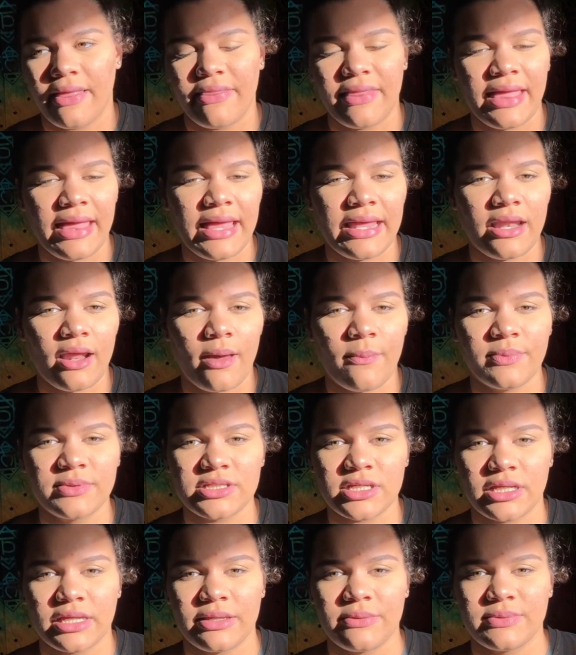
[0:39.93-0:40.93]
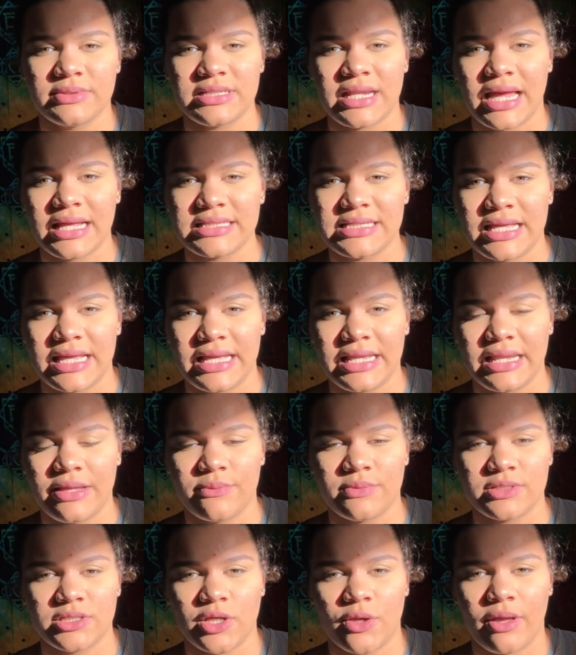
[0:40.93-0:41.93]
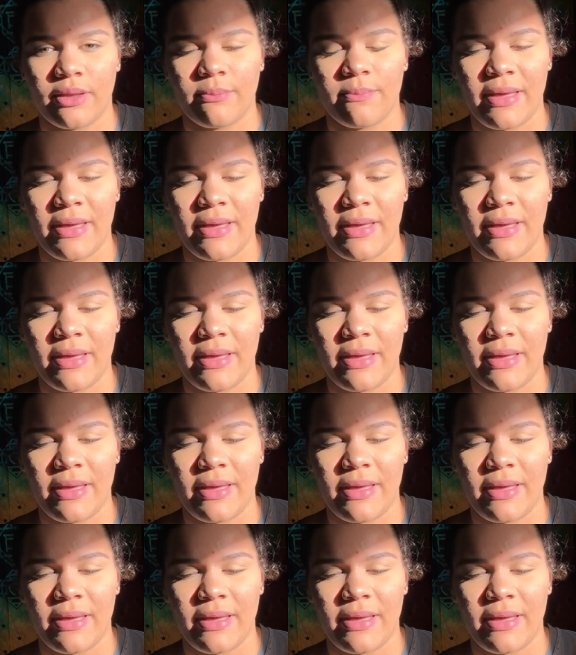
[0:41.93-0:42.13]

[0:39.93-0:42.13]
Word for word: And then up until he was 19, he was doing